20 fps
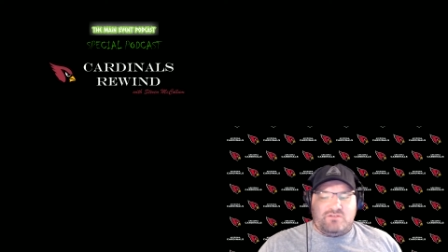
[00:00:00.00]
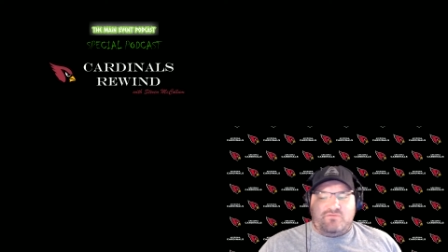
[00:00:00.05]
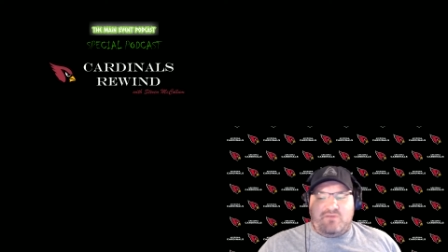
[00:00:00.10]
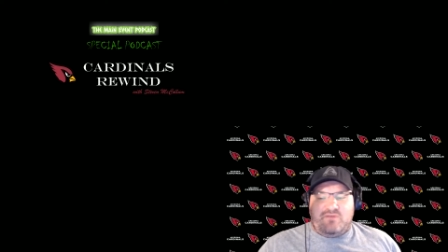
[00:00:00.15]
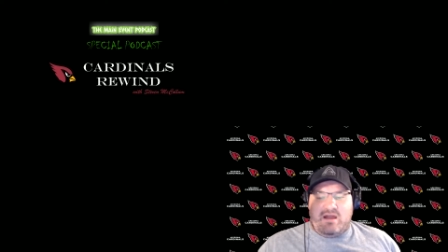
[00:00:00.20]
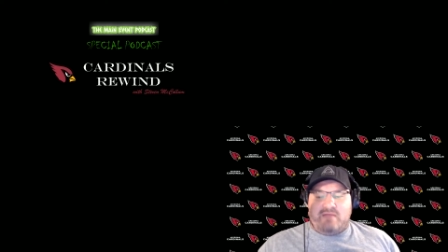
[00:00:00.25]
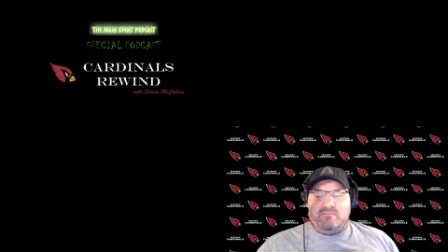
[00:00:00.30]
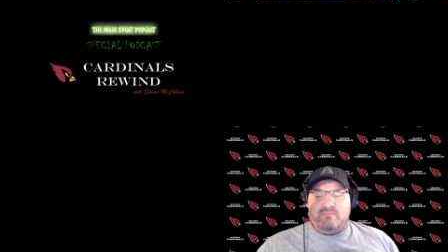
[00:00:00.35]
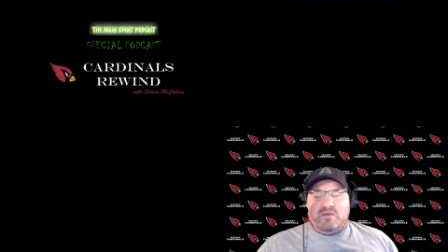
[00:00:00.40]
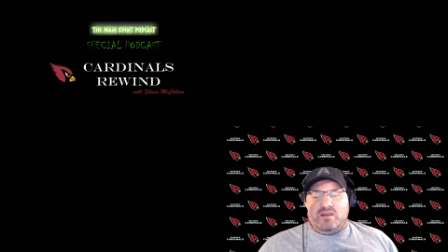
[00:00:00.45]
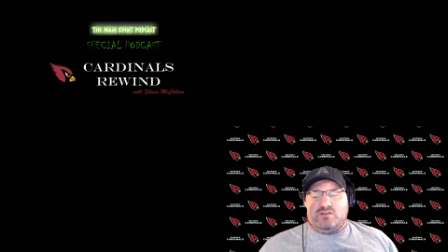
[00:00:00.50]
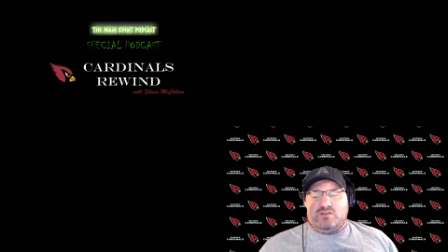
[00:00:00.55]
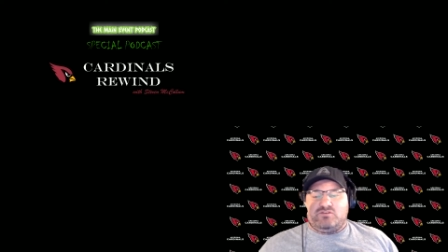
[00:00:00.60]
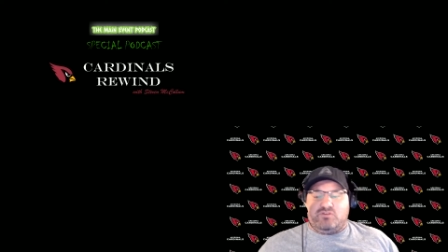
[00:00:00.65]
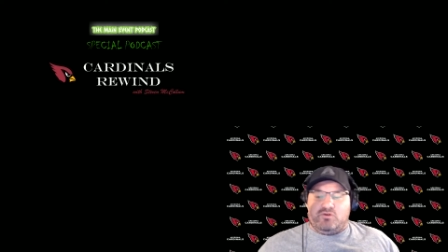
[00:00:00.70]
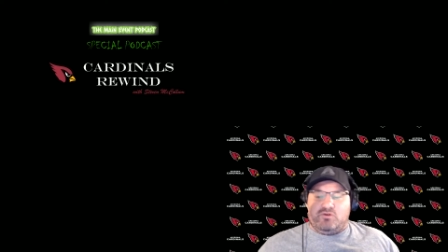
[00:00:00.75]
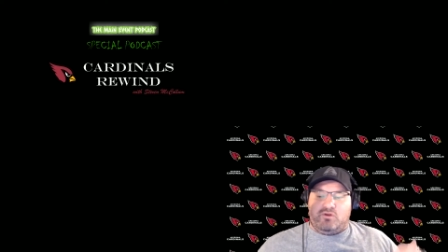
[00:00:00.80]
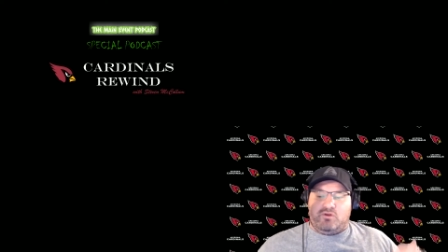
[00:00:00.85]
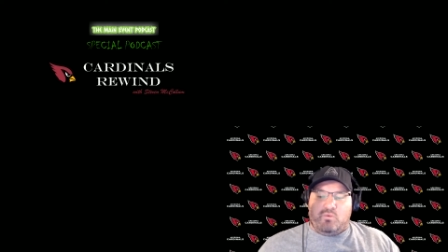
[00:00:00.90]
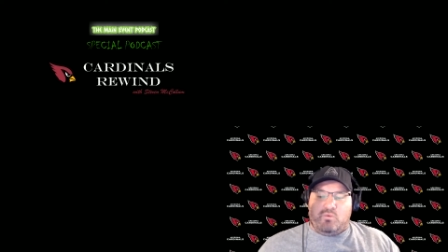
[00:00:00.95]
five minutes,
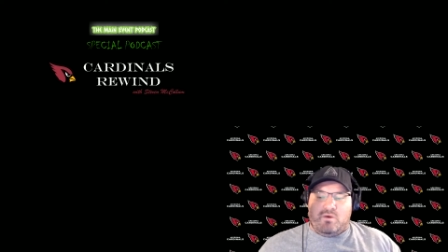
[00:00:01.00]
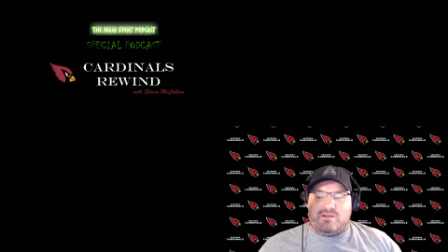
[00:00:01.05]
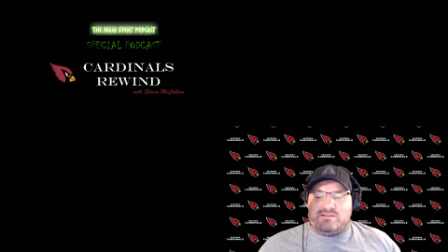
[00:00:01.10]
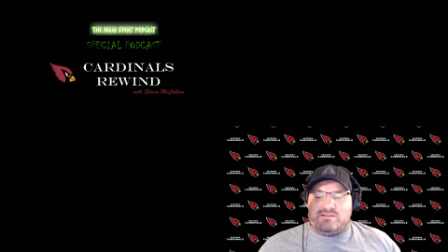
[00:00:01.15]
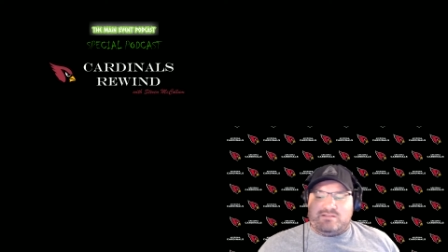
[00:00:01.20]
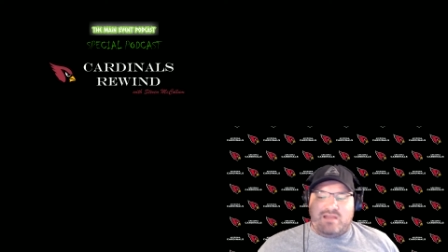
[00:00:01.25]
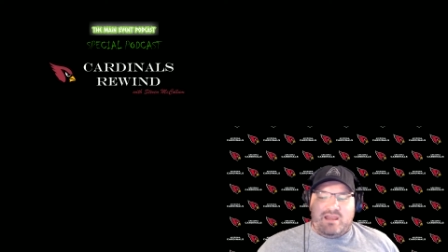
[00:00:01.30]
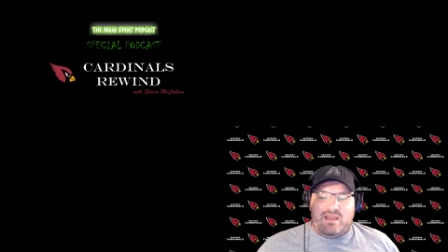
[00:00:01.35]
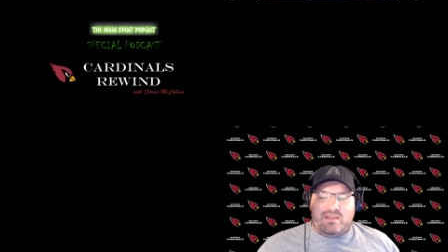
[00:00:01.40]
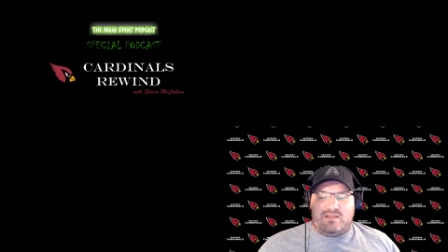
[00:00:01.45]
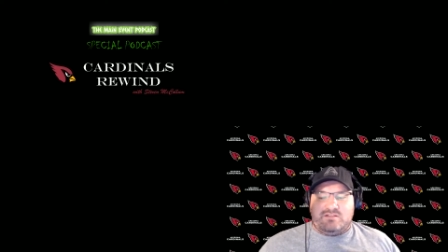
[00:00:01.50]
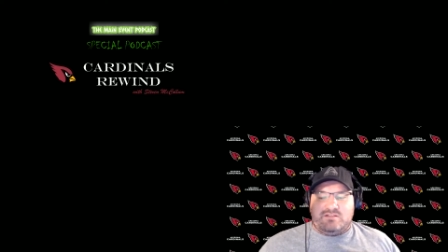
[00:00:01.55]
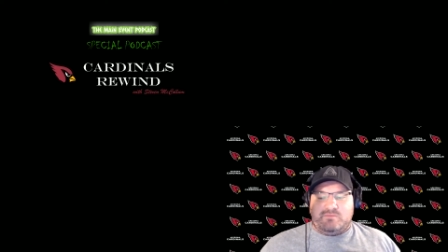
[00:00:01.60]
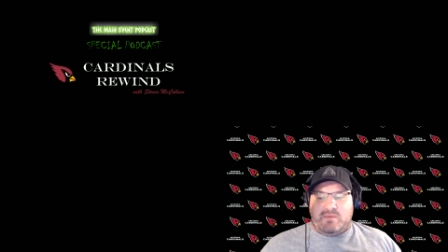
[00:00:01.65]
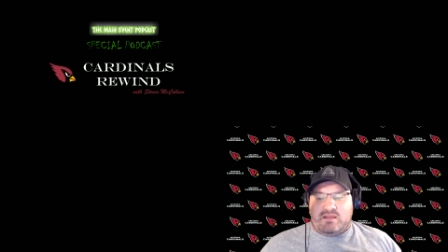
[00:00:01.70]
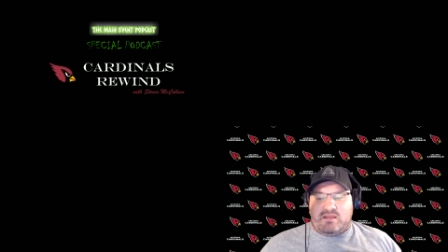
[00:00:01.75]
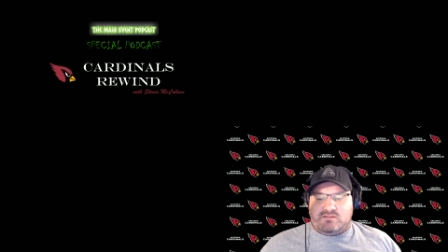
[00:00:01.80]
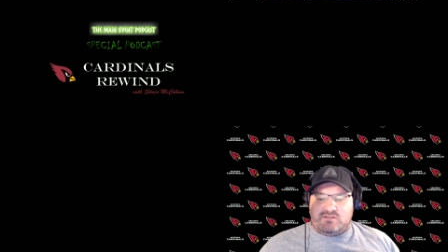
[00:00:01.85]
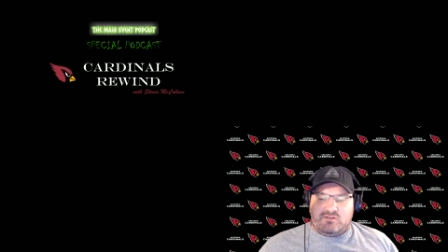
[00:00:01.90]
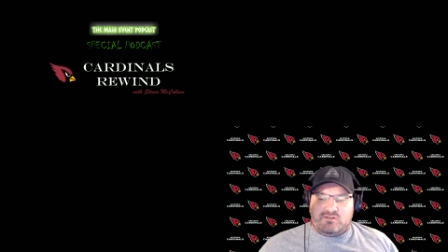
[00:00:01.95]
thirty-one seconds,
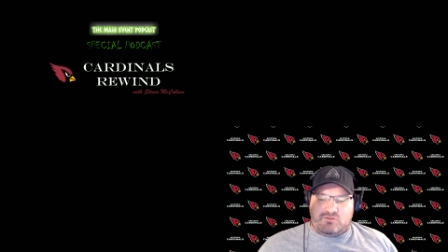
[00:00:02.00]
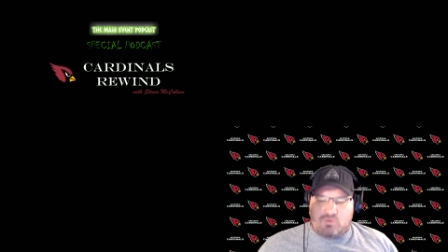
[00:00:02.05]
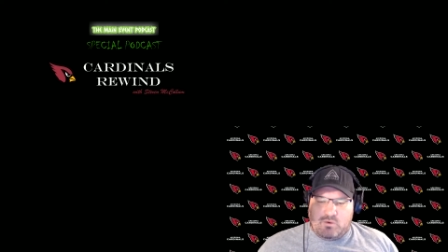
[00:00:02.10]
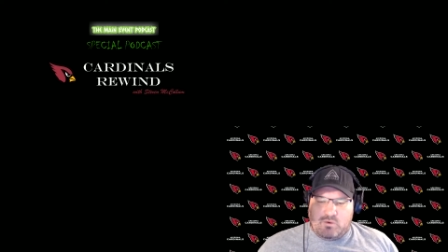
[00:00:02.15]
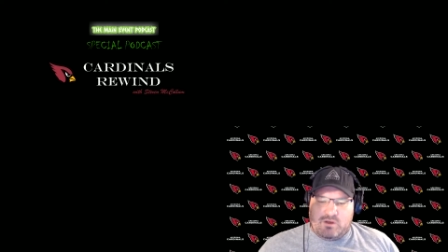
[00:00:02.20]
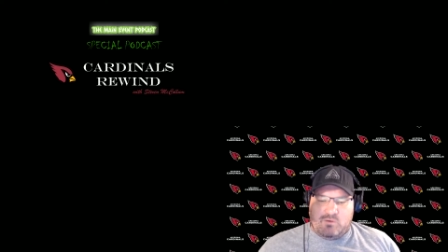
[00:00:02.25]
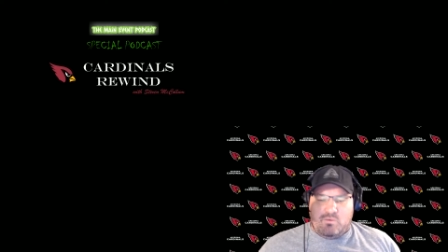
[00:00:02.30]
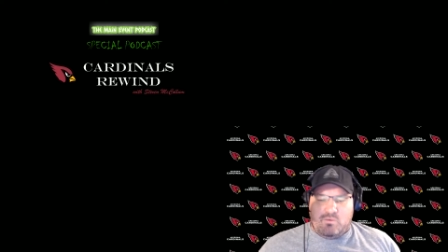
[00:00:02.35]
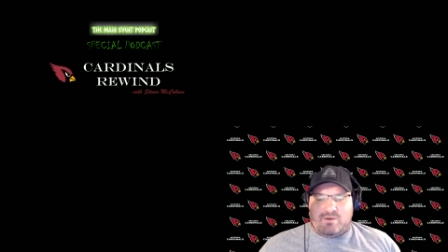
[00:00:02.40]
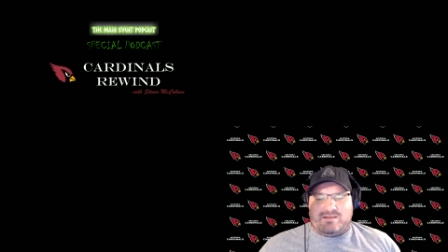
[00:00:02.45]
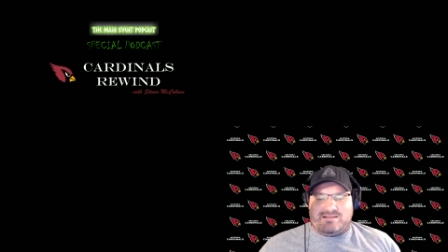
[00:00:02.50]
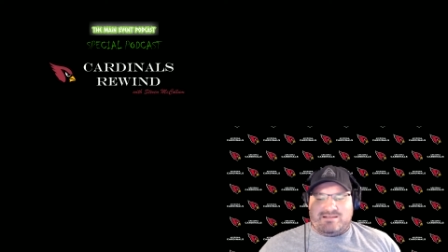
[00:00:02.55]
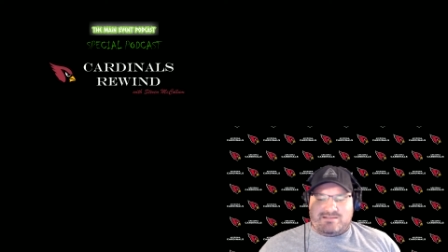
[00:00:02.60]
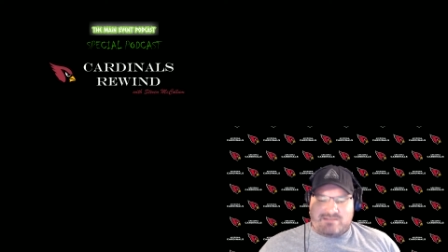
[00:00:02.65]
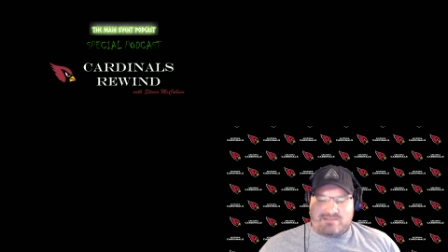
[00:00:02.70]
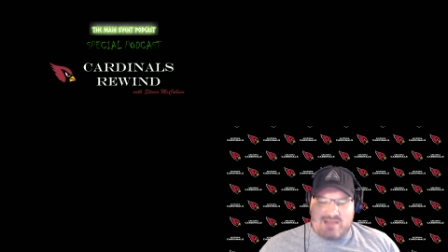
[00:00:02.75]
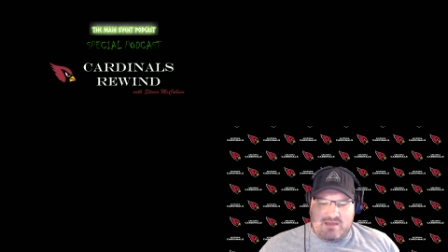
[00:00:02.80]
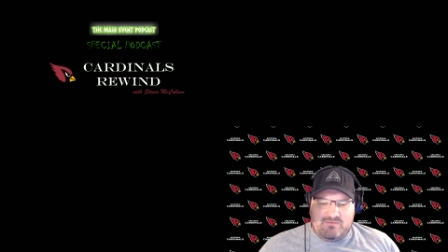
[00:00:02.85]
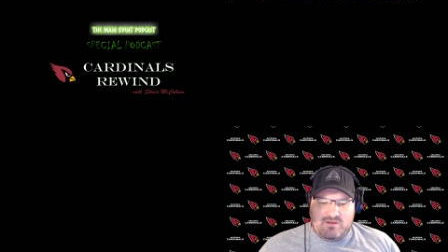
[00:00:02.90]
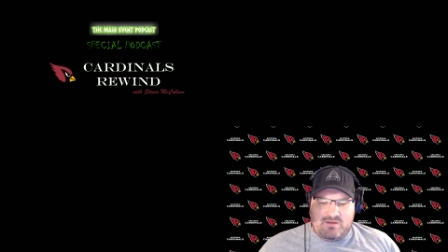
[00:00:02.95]
makes it twenty-one to
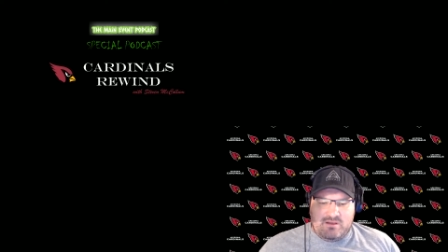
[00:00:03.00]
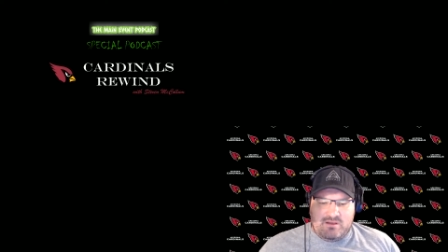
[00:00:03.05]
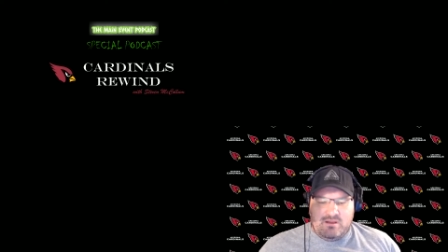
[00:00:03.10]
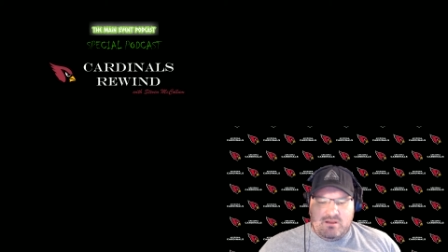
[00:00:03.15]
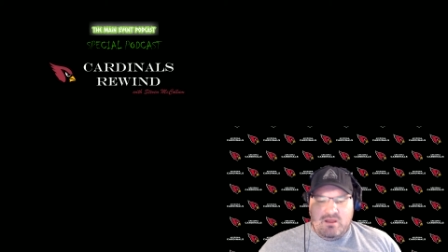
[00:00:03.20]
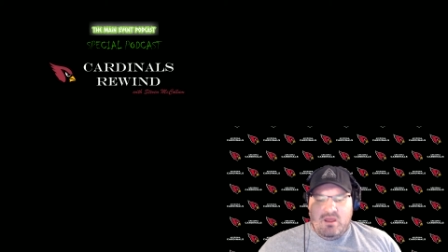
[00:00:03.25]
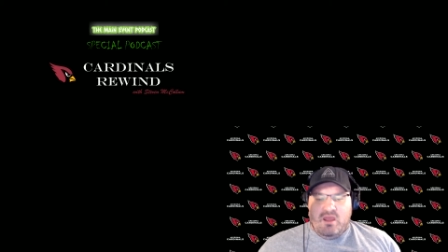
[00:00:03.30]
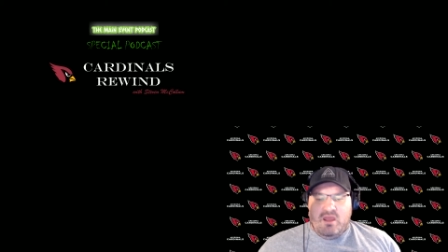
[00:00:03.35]
seven.